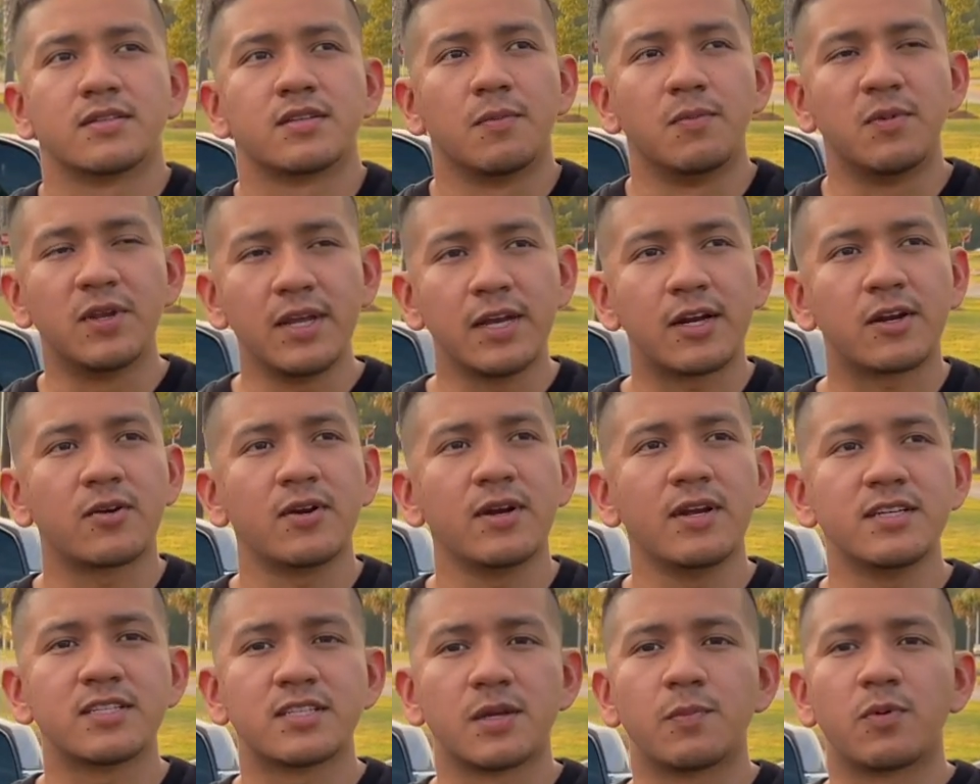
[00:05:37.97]

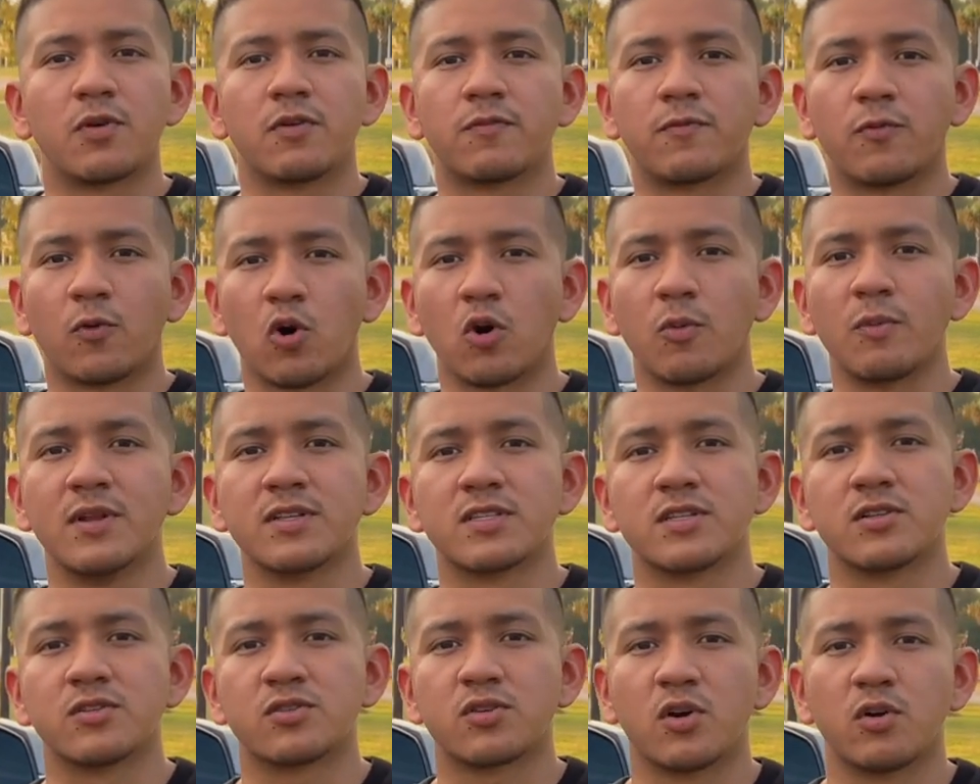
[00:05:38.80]
decrease in
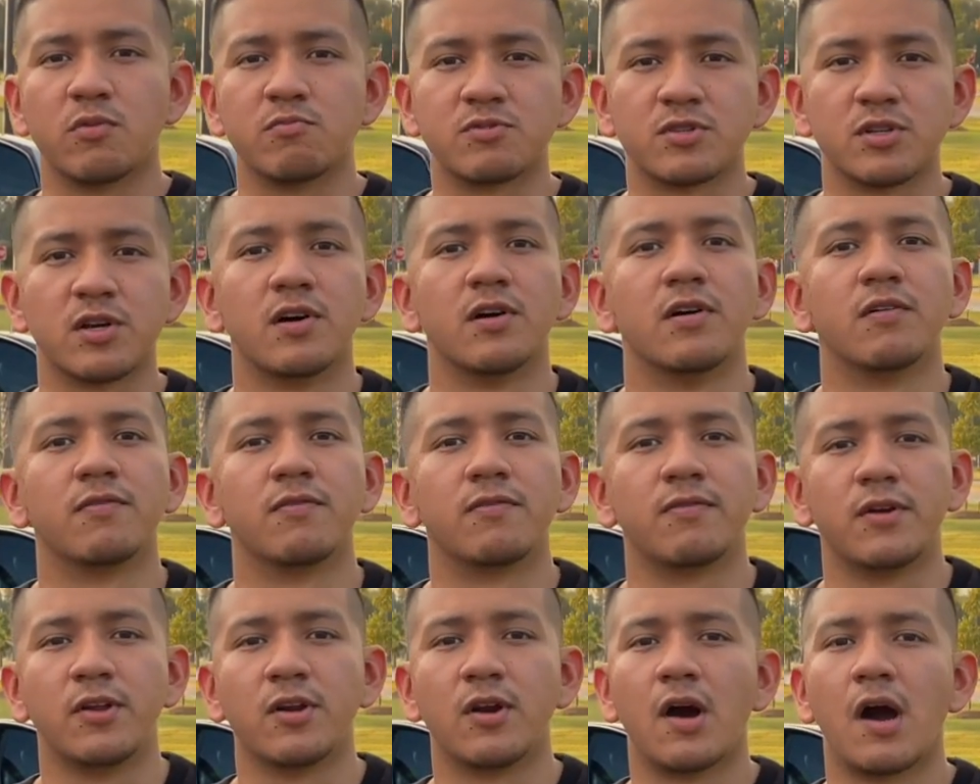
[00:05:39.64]
performance in terms of,
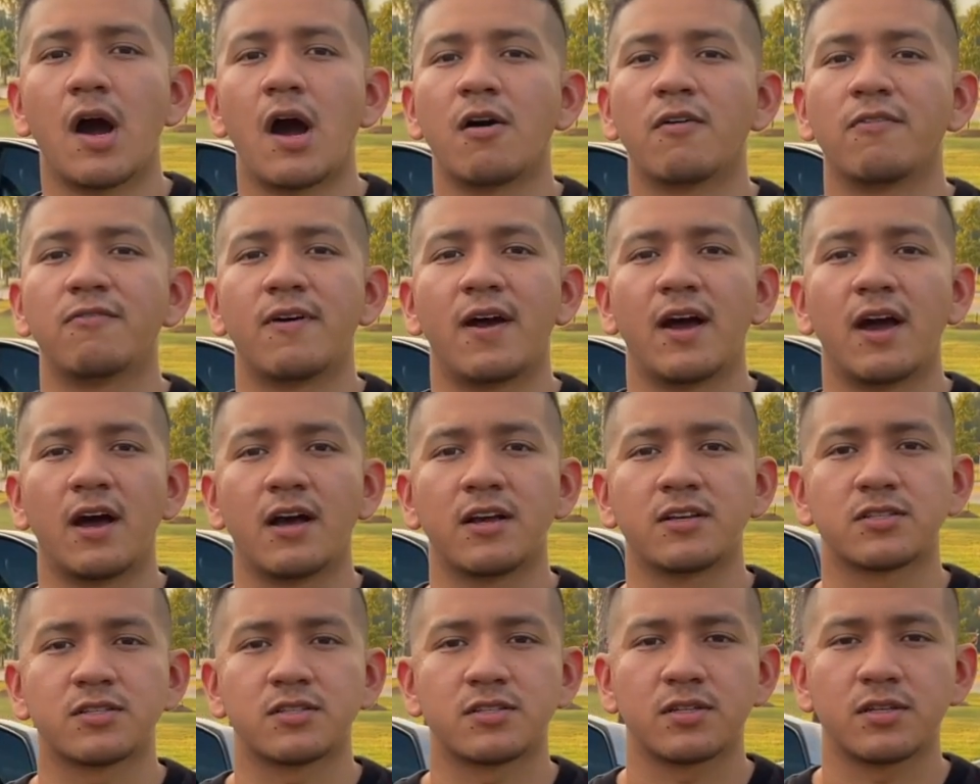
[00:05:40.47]
you know, how
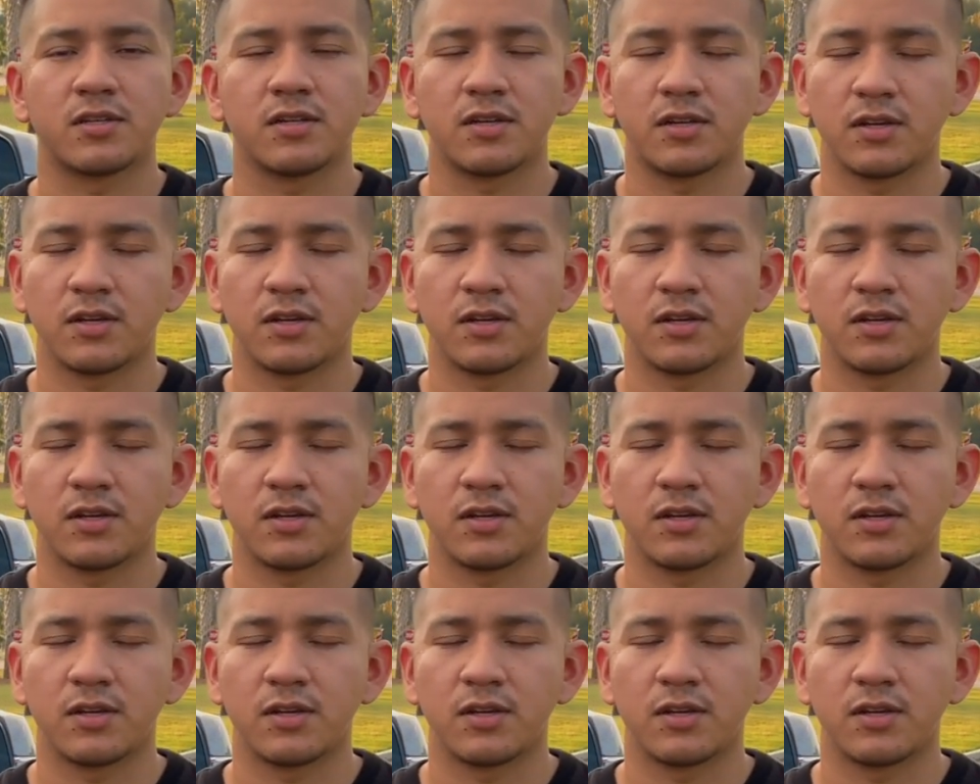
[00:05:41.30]
fast